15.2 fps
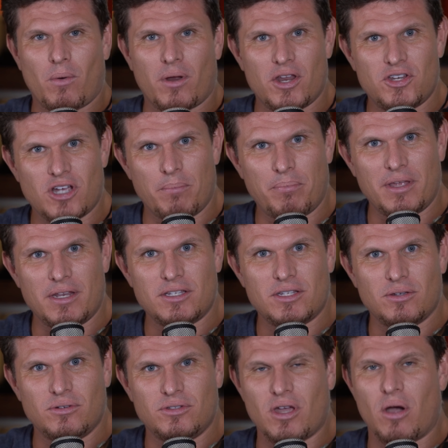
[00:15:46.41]
want to jump
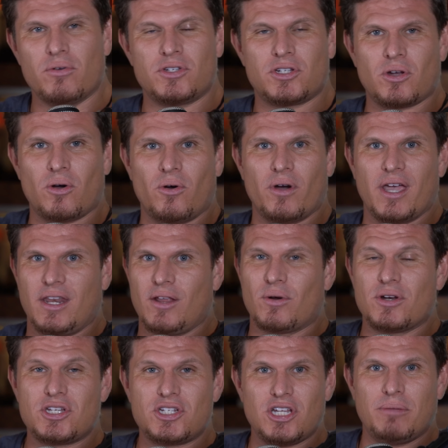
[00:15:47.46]
into Dogecoin
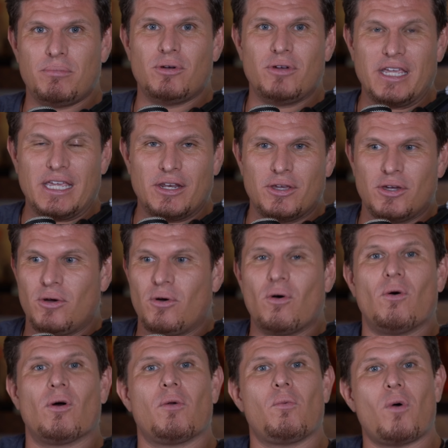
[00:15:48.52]
or Shiba Inu
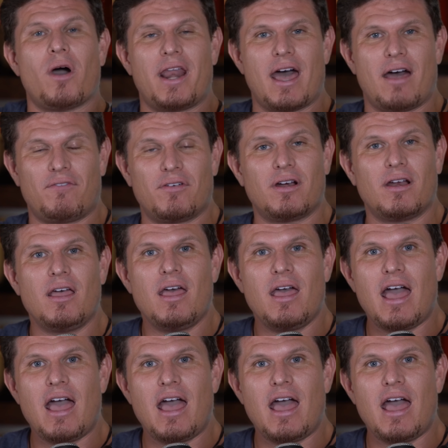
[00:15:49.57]
or whatever.